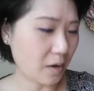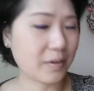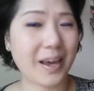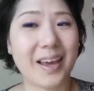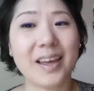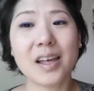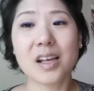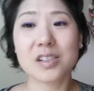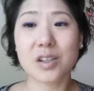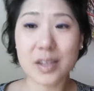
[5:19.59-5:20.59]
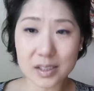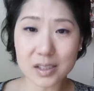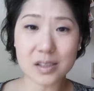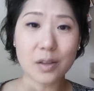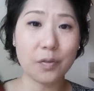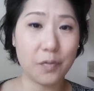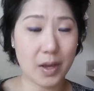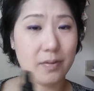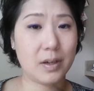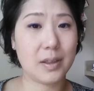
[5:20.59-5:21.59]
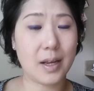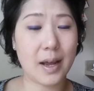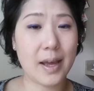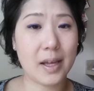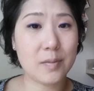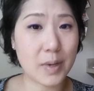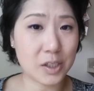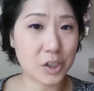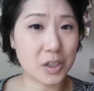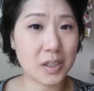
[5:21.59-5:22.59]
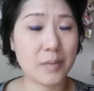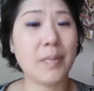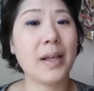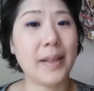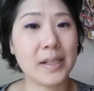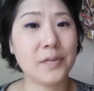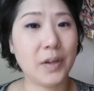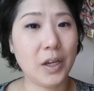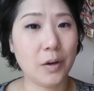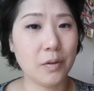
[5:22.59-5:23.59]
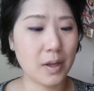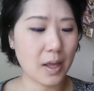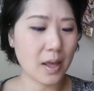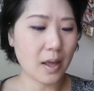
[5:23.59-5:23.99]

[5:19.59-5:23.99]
Okay, so this is the favorite that I had mentioned in my last video.